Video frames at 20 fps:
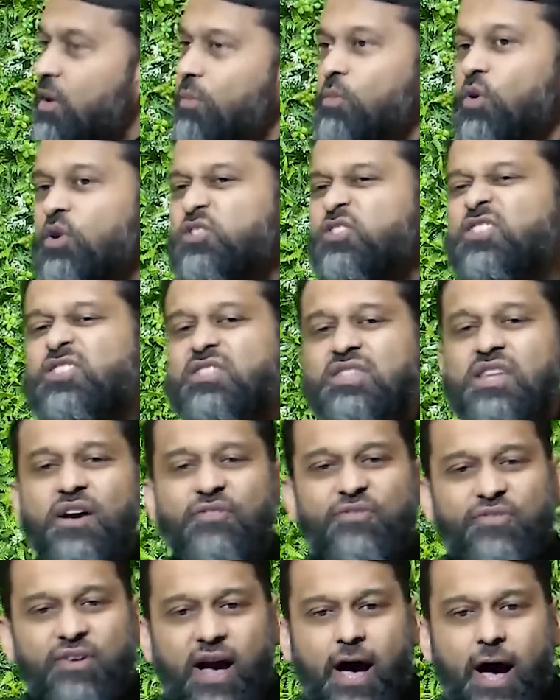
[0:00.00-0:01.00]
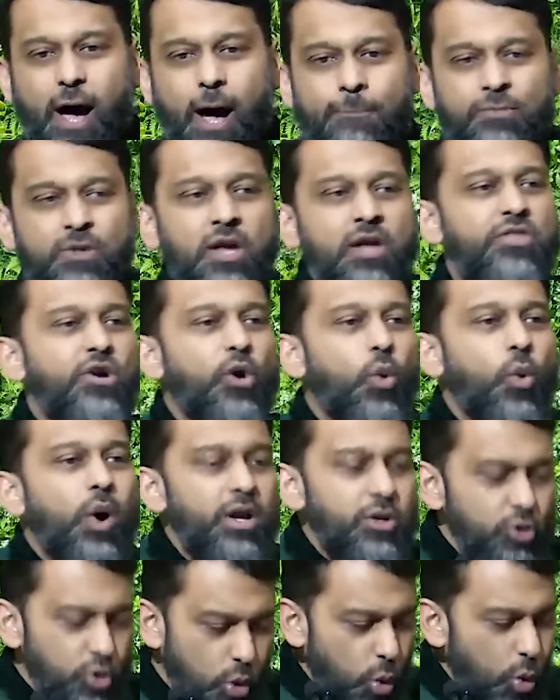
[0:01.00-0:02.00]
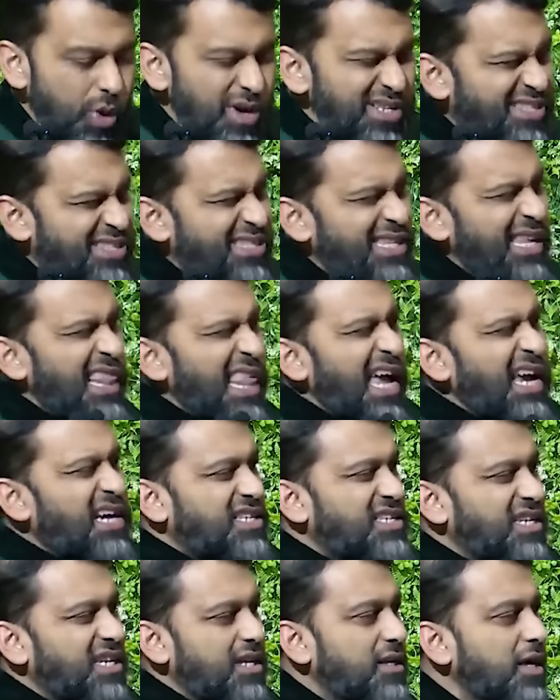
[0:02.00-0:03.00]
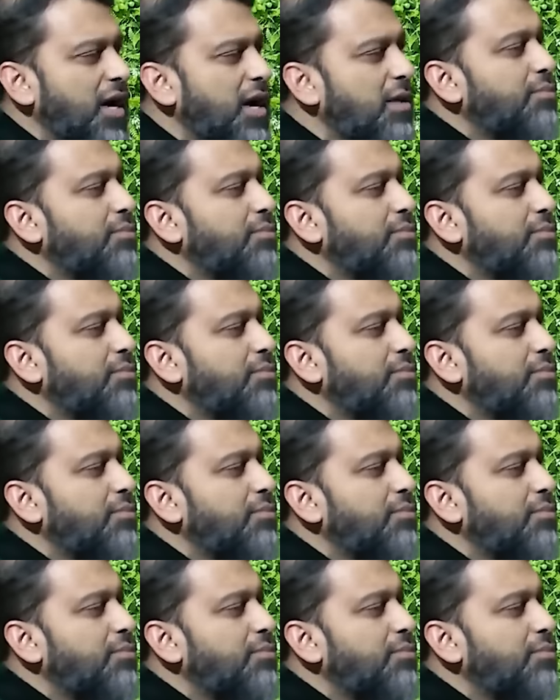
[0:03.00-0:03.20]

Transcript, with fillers: Mustafa, the one who was selected.